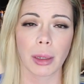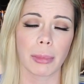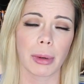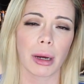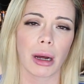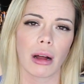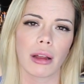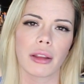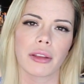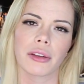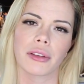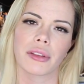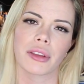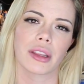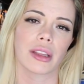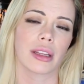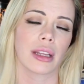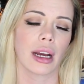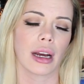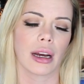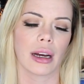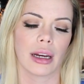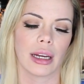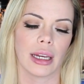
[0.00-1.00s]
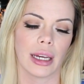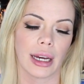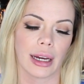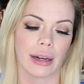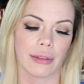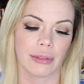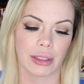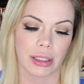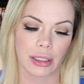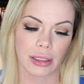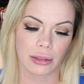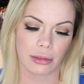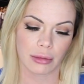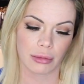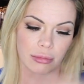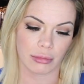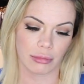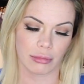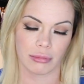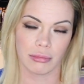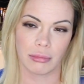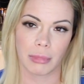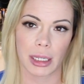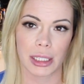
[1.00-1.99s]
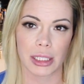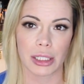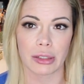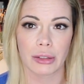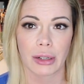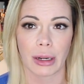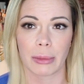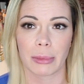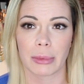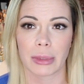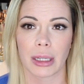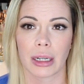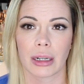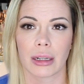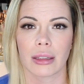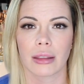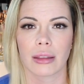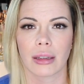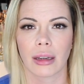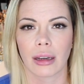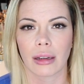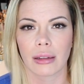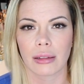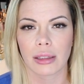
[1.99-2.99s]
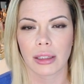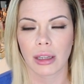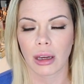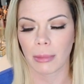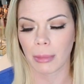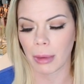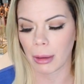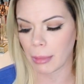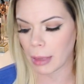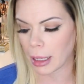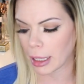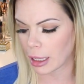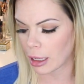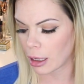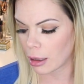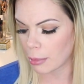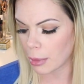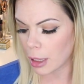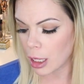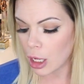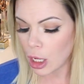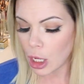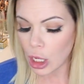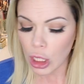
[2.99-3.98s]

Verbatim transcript: But other than that, I haven't messed around with anything else on my makeup.